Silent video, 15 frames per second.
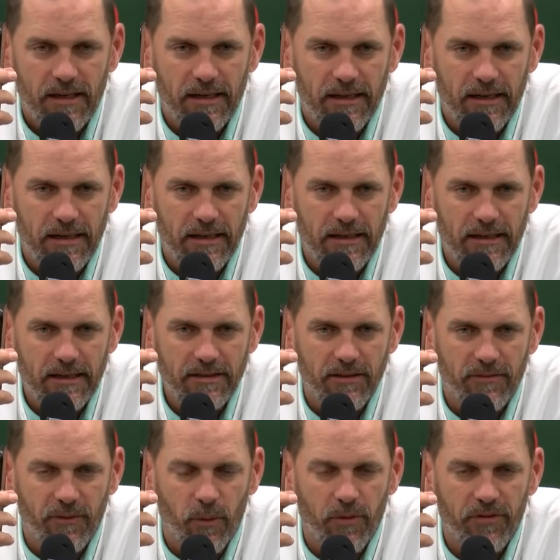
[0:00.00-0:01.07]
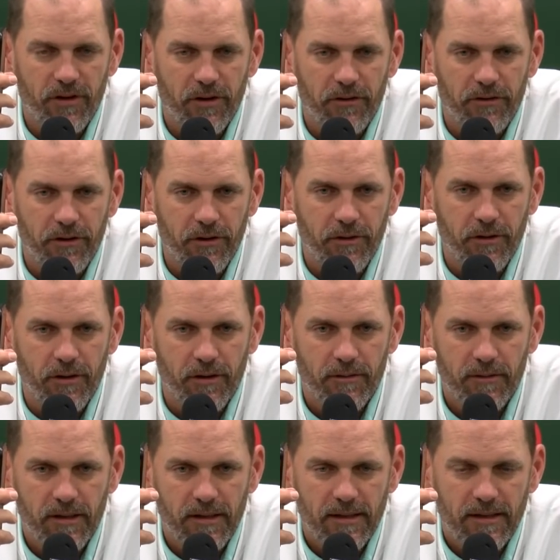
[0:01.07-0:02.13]
uh, he's a fourth year
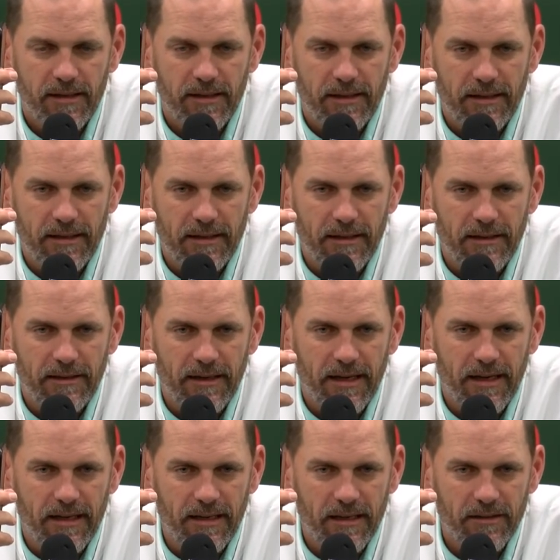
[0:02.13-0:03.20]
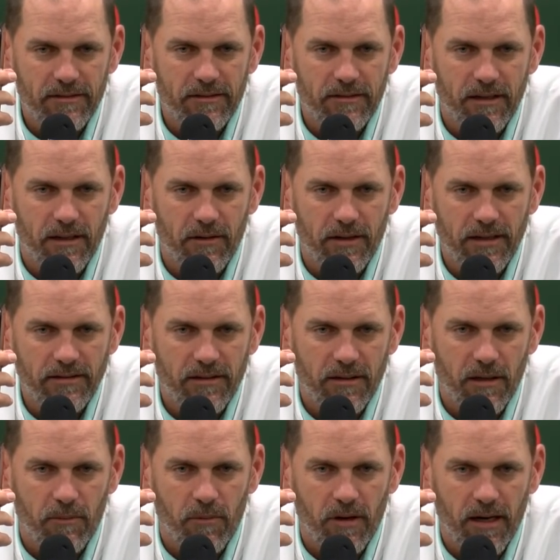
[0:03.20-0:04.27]
junior. Uh, and he is, you know, he's the
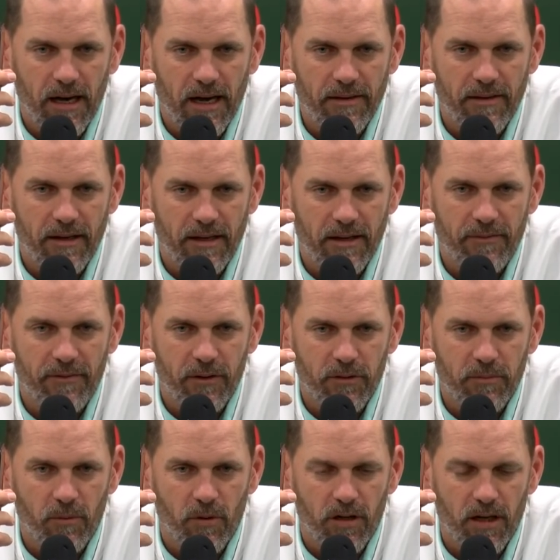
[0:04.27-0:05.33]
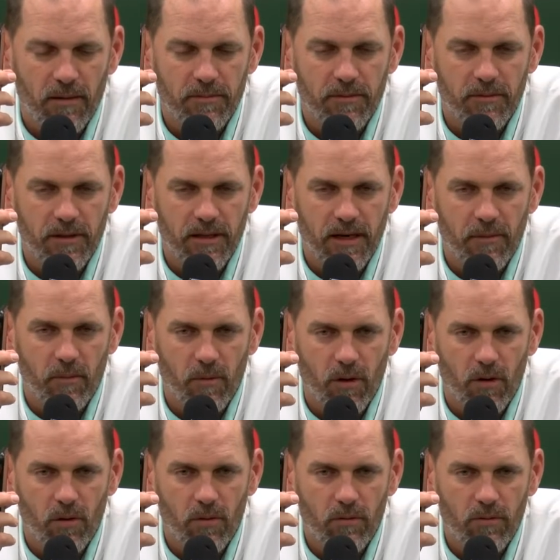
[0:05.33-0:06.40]
number one guy. I think he feels more comfortable in that
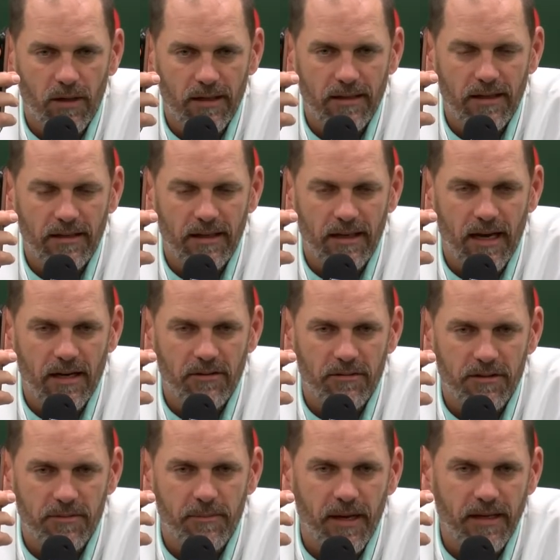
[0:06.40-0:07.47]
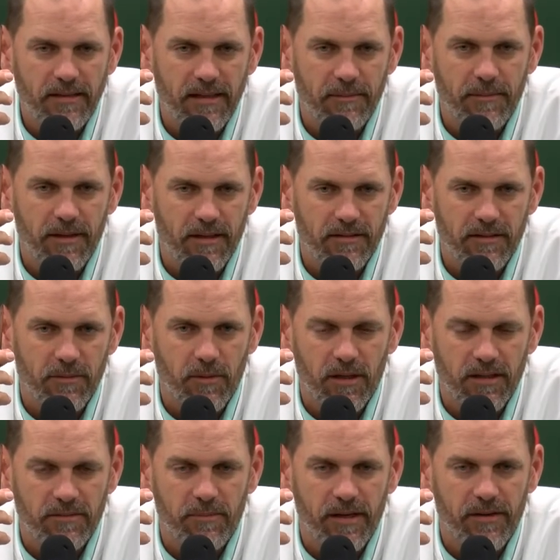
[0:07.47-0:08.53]
role. I think the guys respect him because of
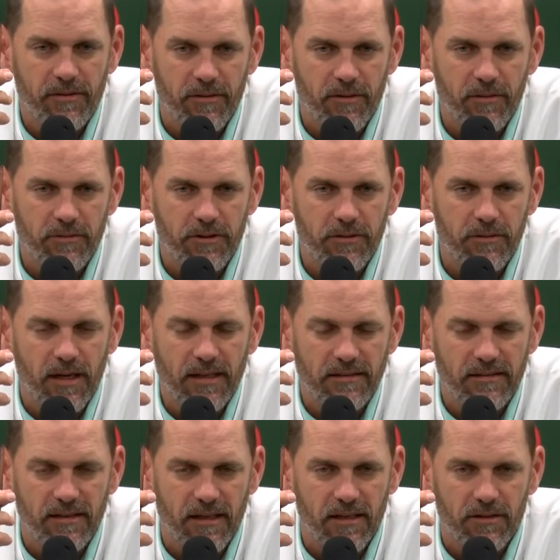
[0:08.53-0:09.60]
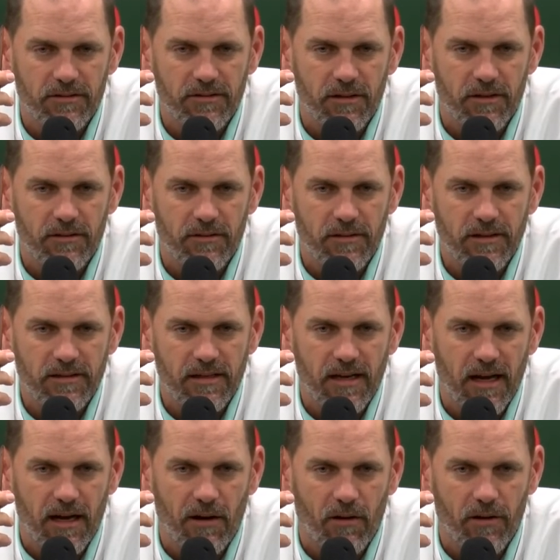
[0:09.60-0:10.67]
what he's been through, two ACL surgeries
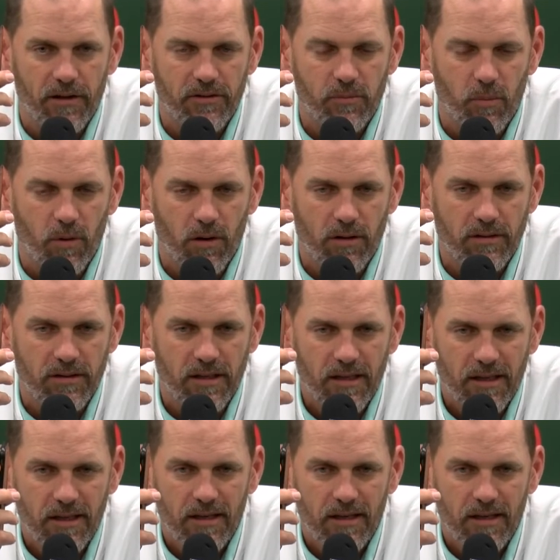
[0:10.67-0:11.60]
and how hard he's worked